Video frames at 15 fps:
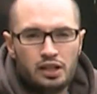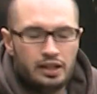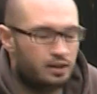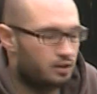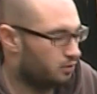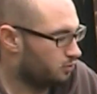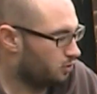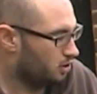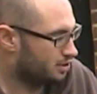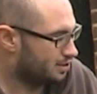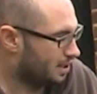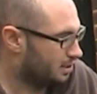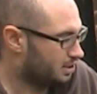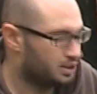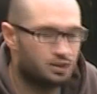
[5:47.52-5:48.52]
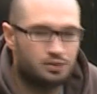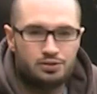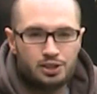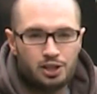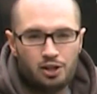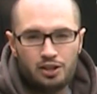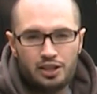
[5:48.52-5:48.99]
Here I've got a selection of
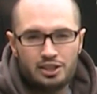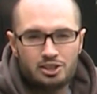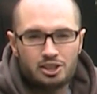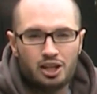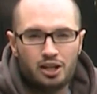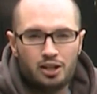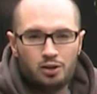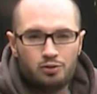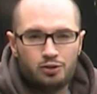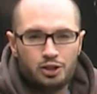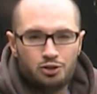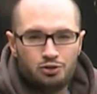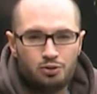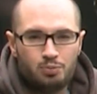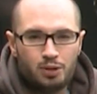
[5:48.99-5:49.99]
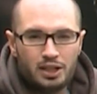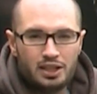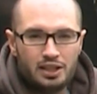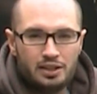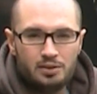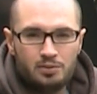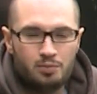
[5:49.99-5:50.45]
targets that I often use for
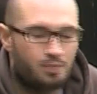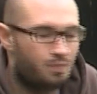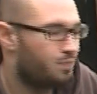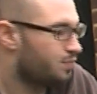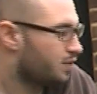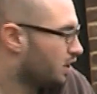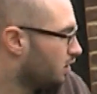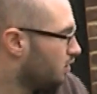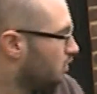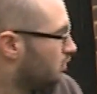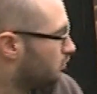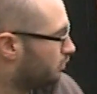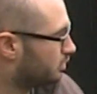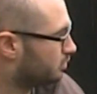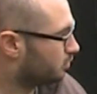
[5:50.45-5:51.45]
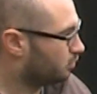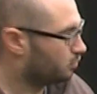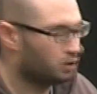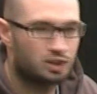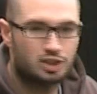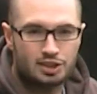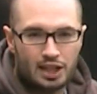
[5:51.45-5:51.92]
plinking. First of all, I've
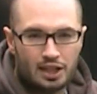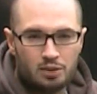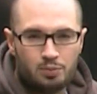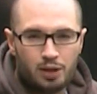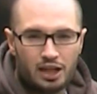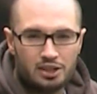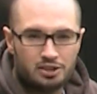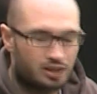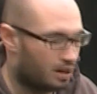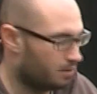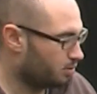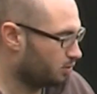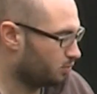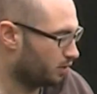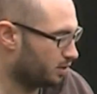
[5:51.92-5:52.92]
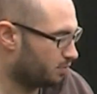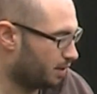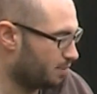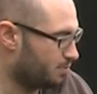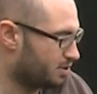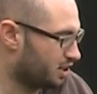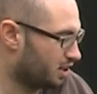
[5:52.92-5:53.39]
got a standard pellet trap with
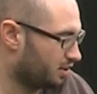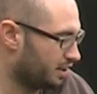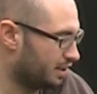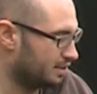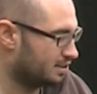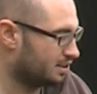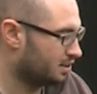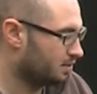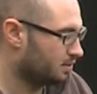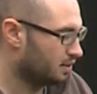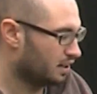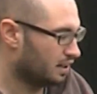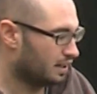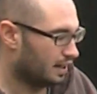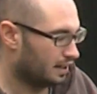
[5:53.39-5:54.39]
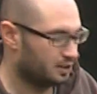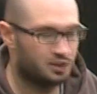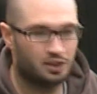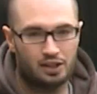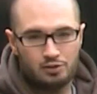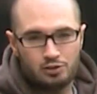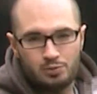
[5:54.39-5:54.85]
paper targets, and you
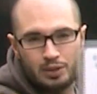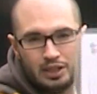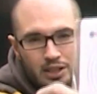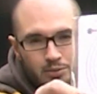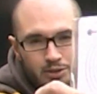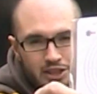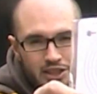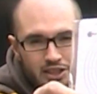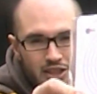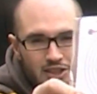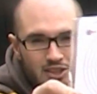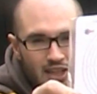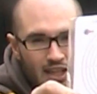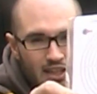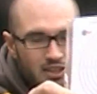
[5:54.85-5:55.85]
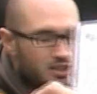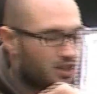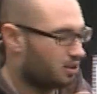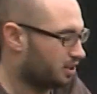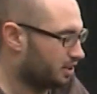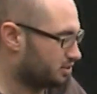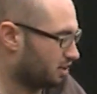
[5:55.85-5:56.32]
don't have to be limited to standard
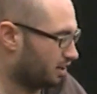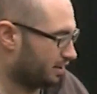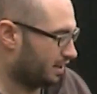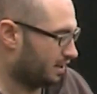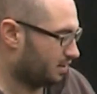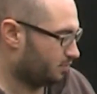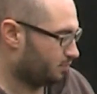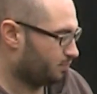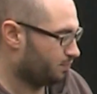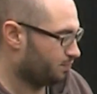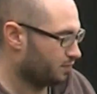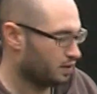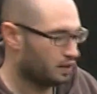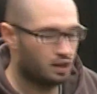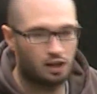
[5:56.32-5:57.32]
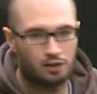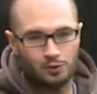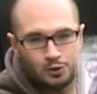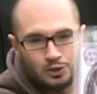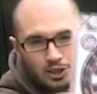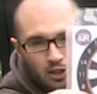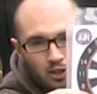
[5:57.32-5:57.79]
targets like that. I've
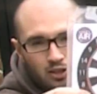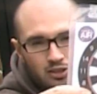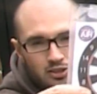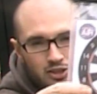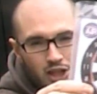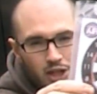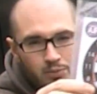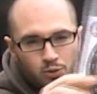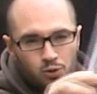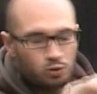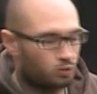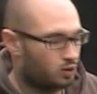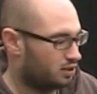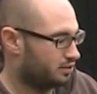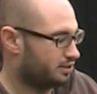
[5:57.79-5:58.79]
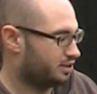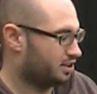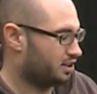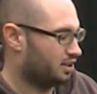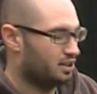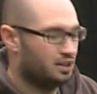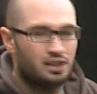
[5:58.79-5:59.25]
also got dartboard ones
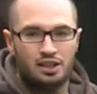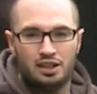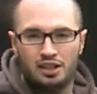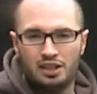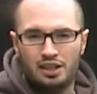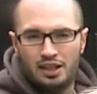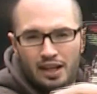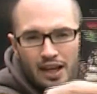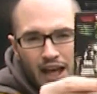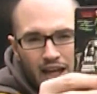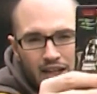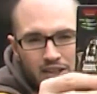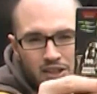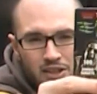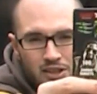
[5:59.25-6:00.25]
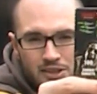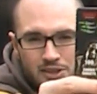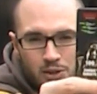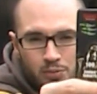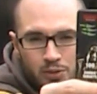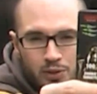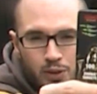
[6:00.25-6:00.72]
and
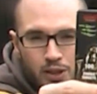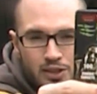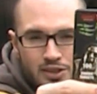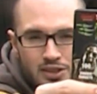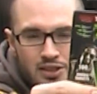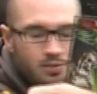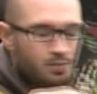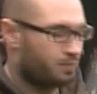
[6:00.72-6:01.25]
zombie ones.